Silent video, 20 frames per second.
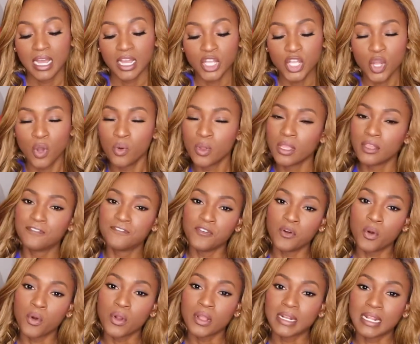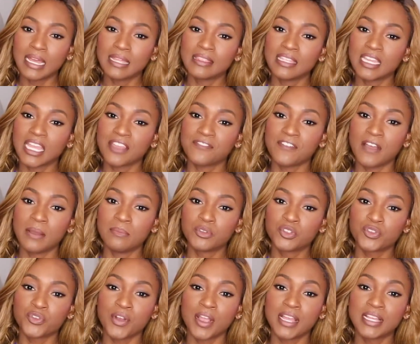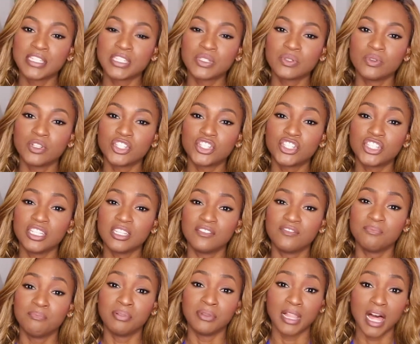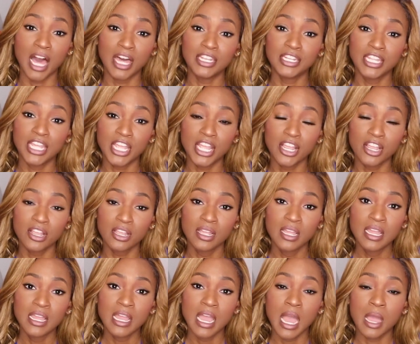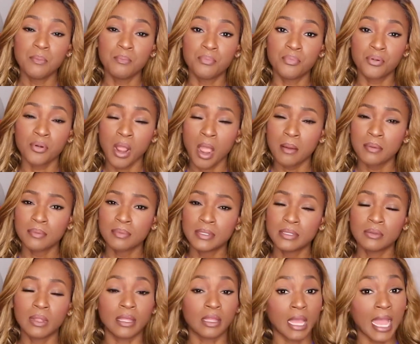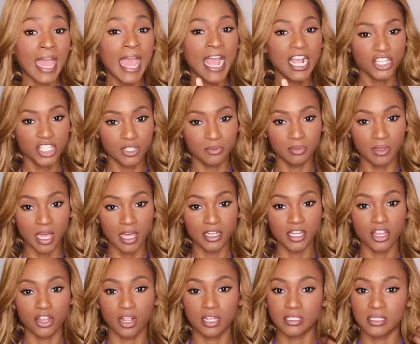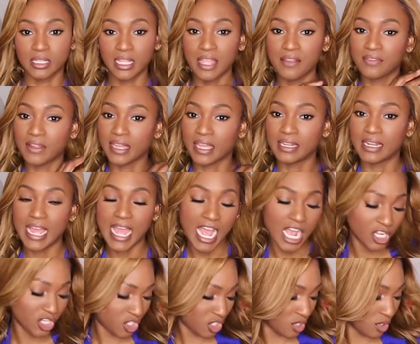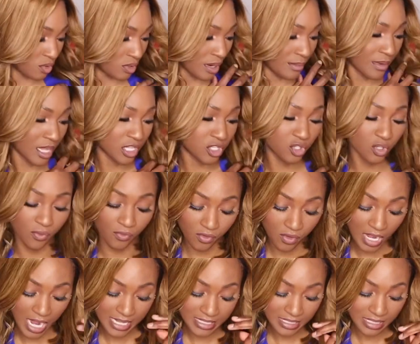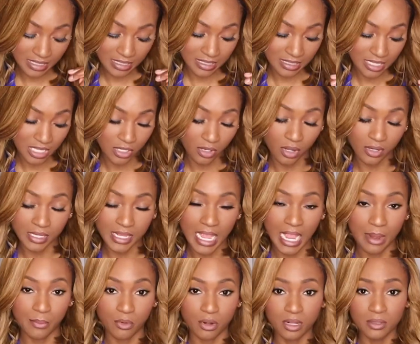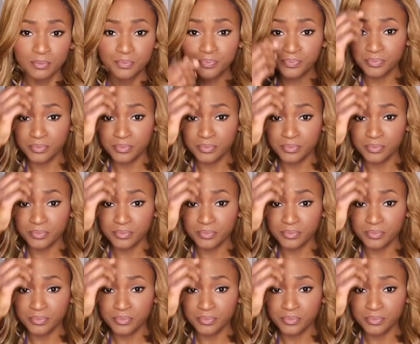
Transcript: going forward, I think if I'm trying to achieve blonde hair, I'm probably, like, ashy blonde hair, because it gave, like, an ash tone. I'm not sure if you guys can see it on camera.